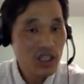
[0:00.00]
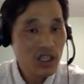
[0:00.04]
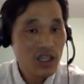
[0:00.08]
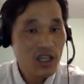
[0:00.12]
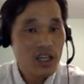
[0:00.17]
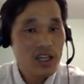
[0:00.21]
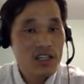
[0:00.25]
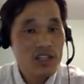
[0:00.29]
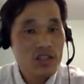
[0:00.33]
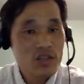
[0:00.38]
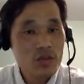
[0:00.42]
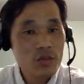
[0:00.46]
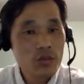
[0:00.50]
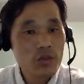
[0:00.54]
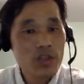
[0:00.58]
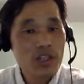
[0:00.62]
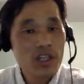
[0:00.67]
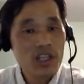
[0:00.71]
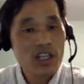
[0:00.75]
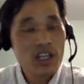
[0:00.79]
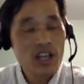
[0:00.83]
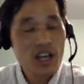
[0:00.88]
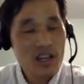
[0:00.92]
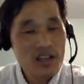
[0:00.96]
and
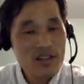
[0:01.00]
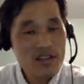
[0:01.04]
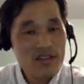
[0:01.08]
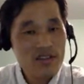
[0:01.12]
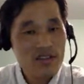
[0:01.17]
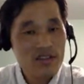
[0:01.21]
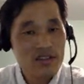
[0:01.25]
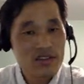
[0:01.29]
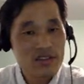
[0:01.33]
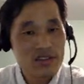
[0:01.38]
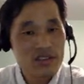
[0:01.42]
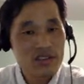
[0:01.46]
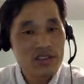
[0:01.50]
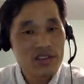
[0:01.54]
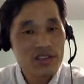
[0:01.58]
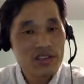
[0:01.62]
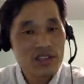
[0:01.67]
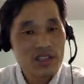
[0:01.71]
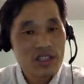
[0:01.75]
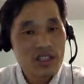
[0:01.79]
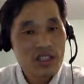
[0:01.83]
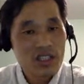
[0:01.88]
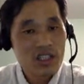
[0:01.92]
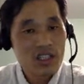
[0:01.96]
smoothing constant
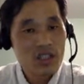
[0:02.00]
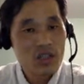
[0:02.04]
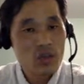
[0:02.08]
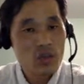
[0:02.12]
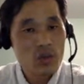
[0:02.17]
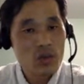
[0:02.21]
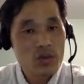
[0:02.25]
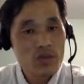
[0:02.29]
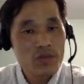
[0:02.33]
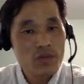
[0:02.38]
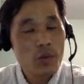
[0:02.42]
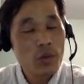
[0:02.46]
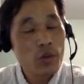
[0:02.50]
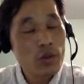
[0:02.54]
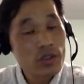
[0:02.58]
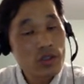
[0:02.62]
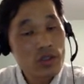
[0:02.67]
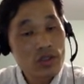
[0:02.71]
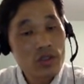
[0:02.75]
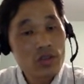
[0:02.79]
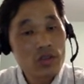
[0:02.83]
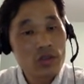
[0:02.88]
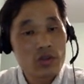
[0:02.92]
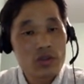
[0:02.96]
equals
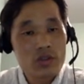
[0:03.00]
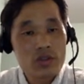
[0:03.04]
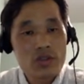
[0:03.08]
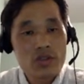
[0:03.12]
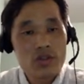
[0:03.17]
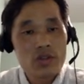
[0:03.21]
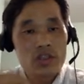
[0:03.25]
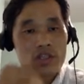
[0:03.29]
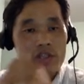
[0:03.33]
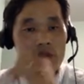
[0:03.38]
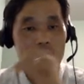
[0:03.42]
0.2. So it's